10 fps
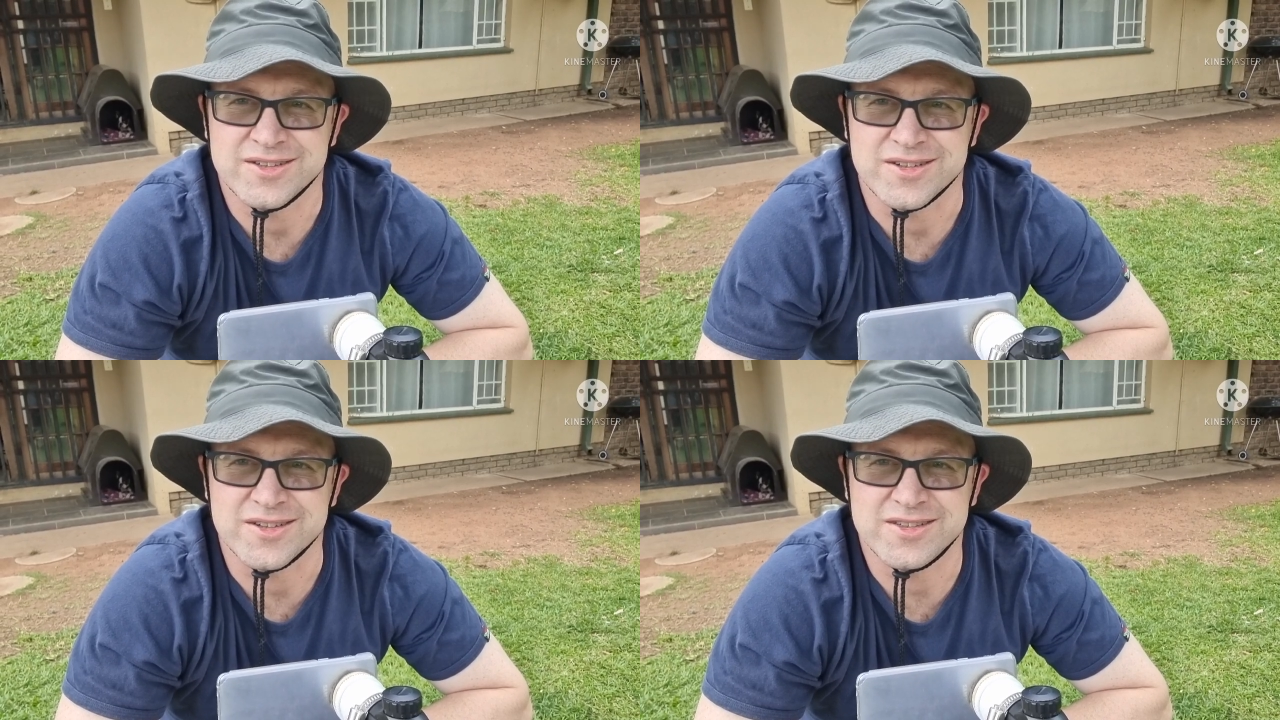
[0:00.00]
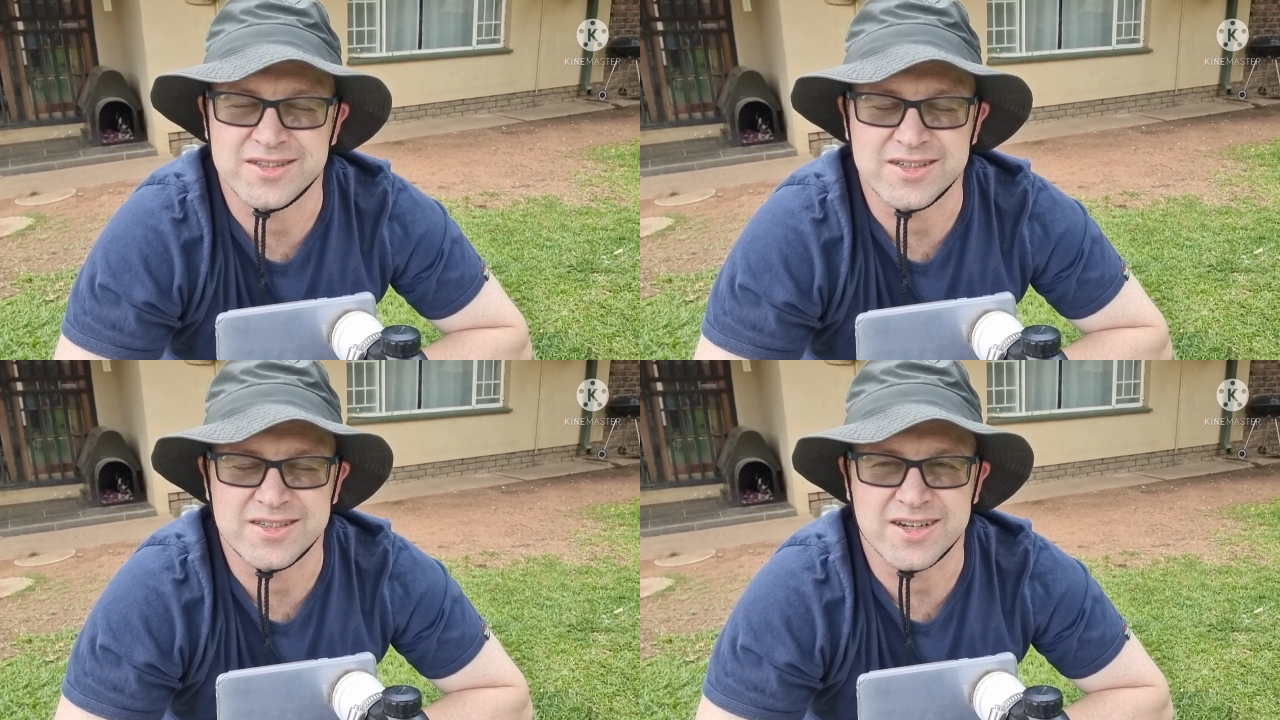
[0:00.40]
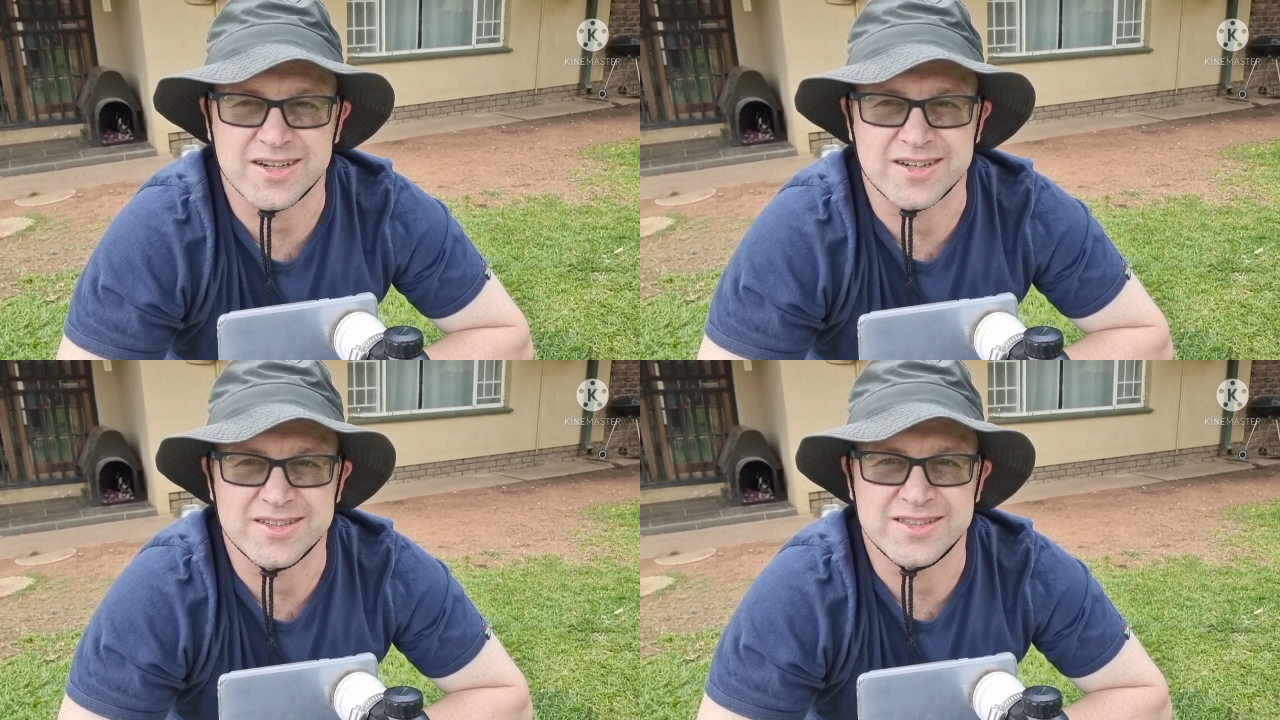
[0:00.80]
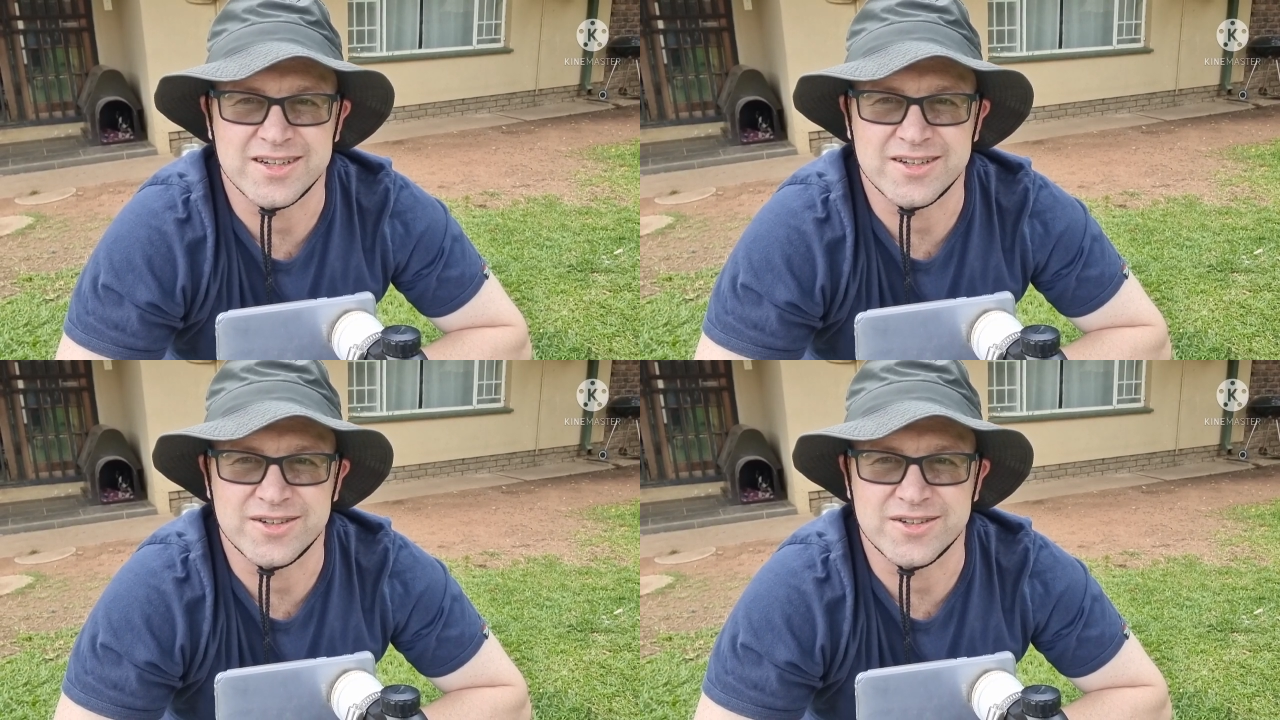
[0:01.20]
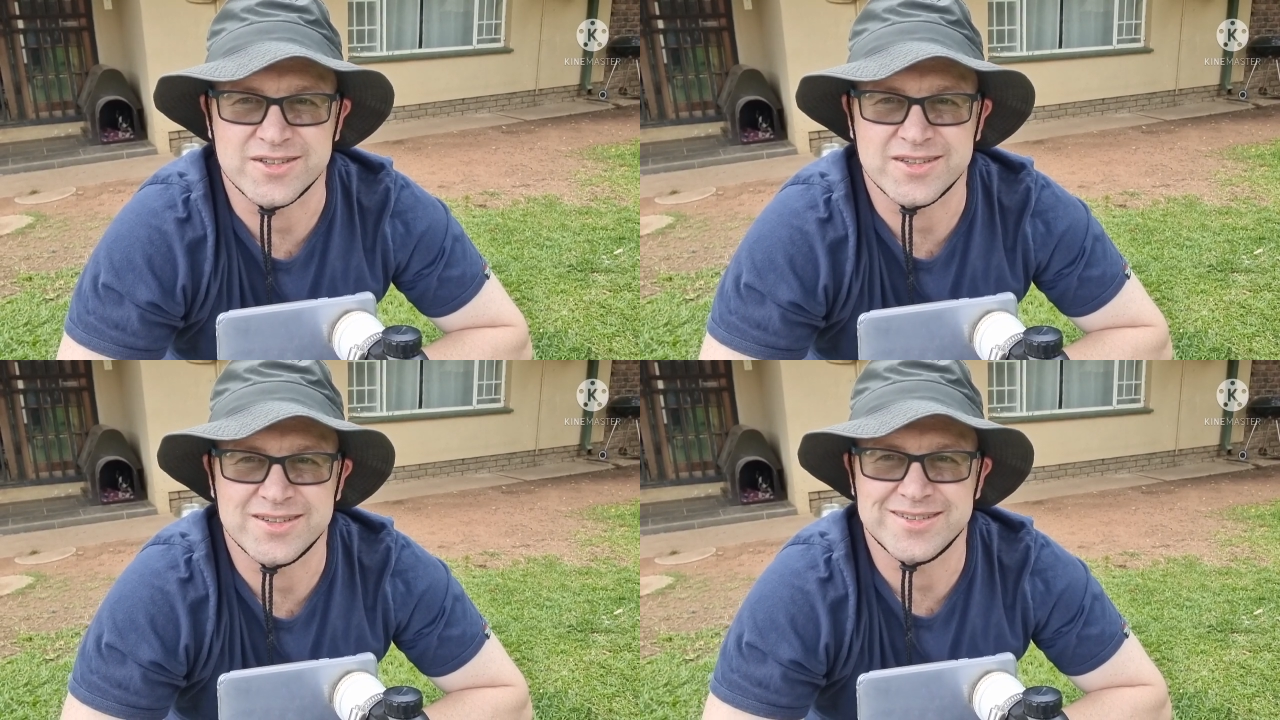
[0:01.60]
So let's test it out, let's see how it
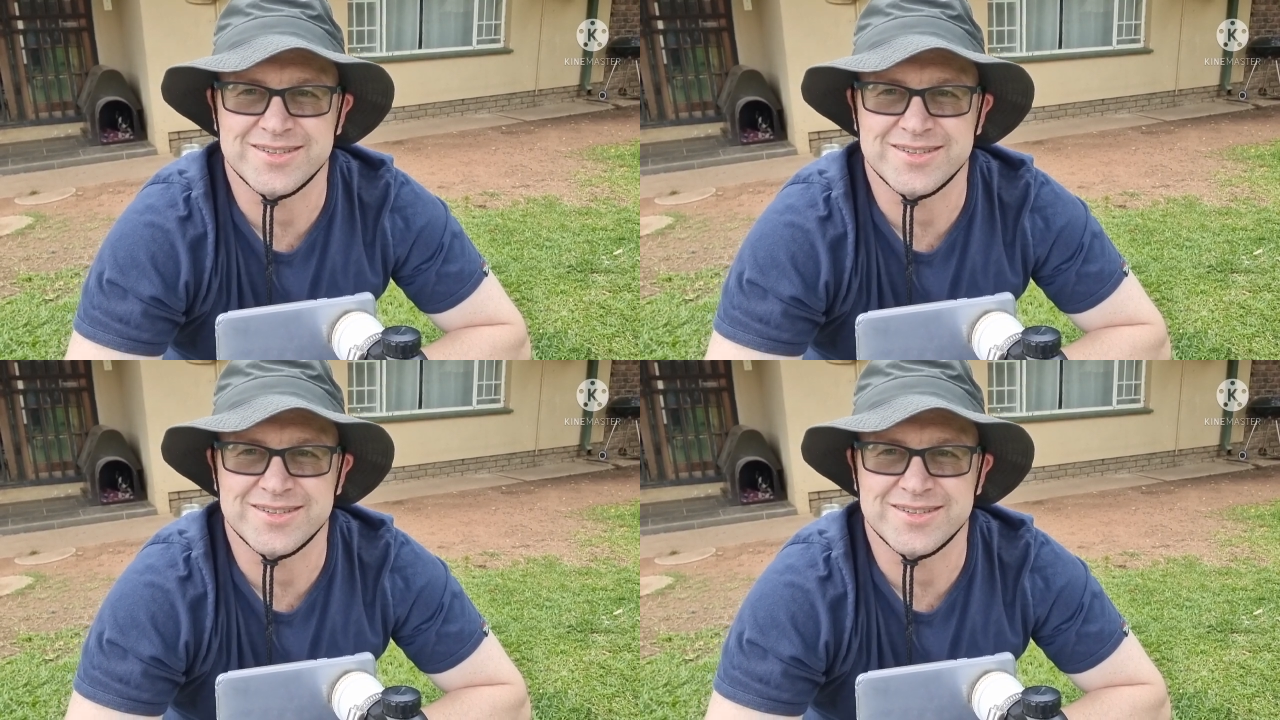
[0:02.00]
goes.